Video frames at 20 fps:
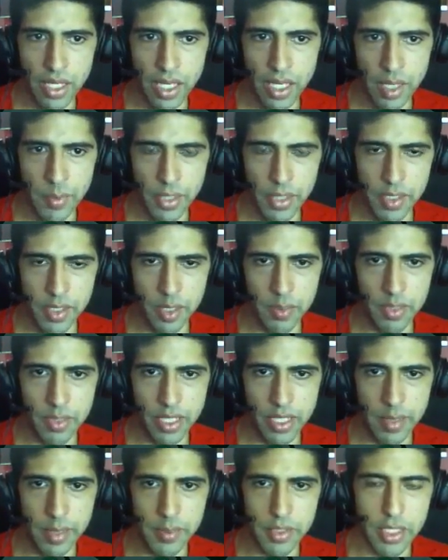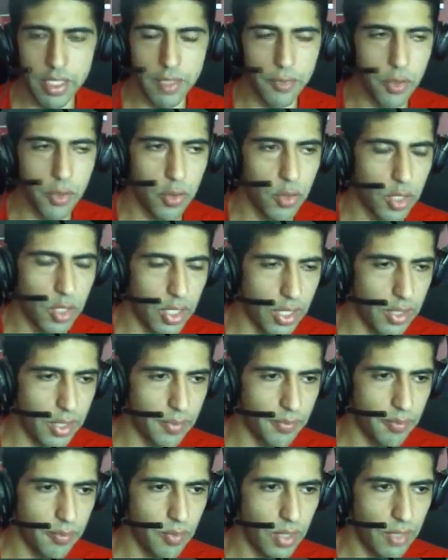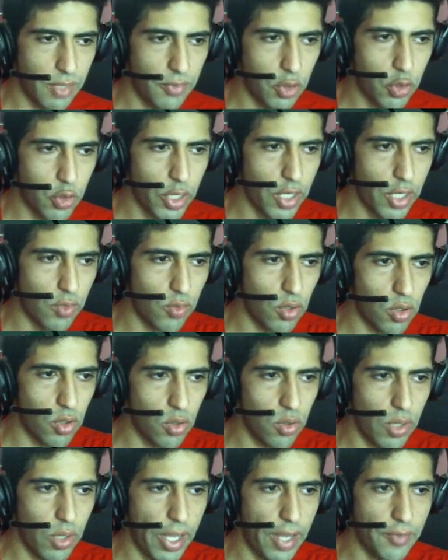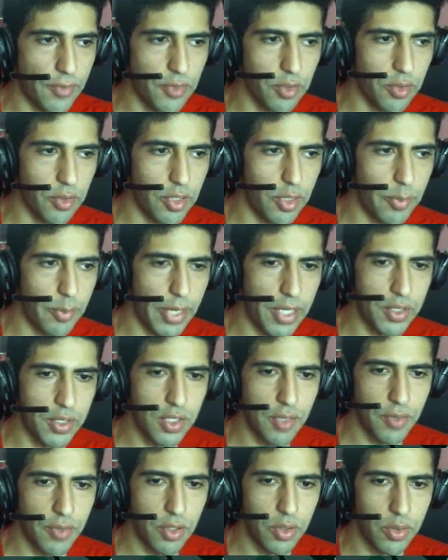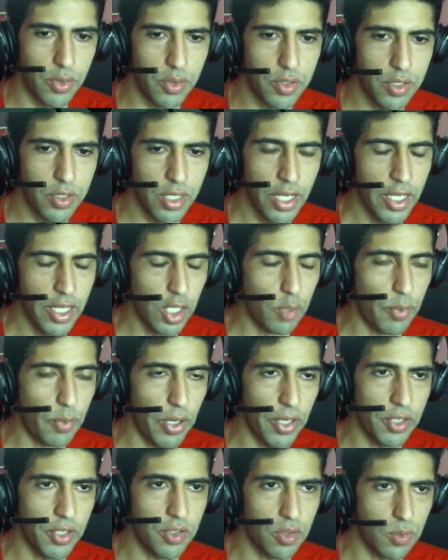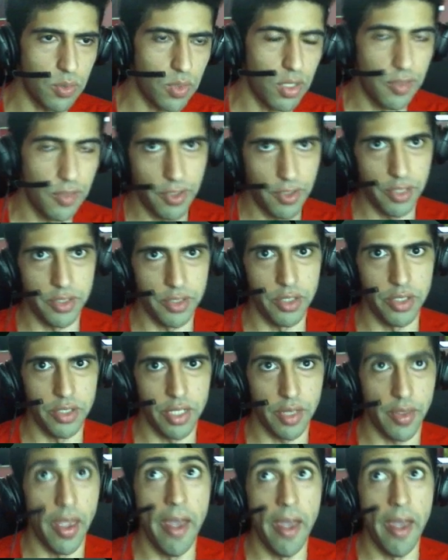Because sometimes, if you try to roll after the bounce off the hoots, you'll bonk into the wall and fall to your death.